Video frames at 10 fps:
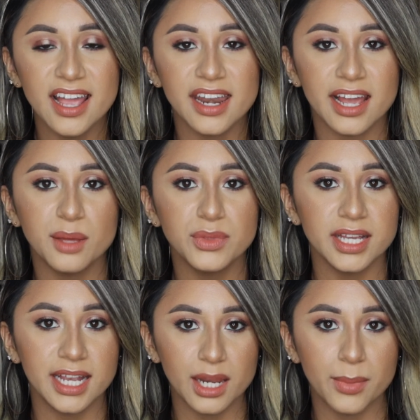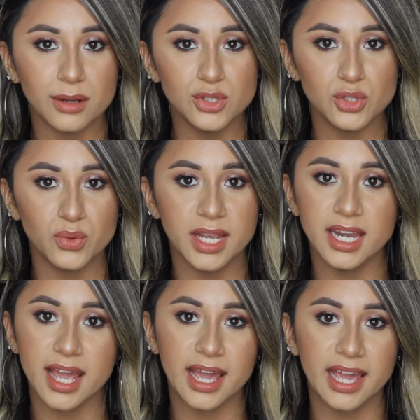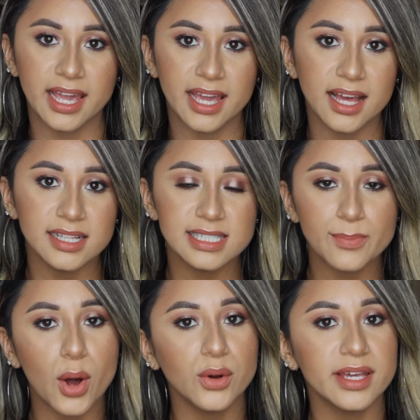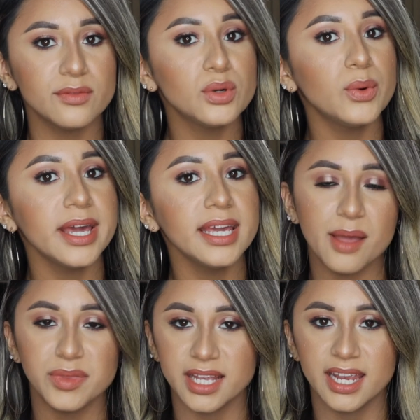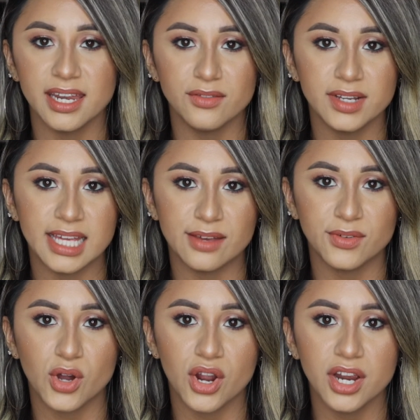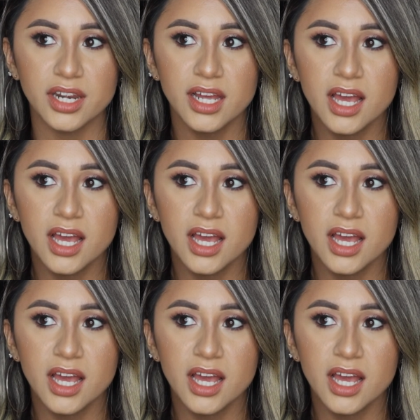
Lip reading: And I am thinking about doing a small giveaway. I'm thinking of a gift card.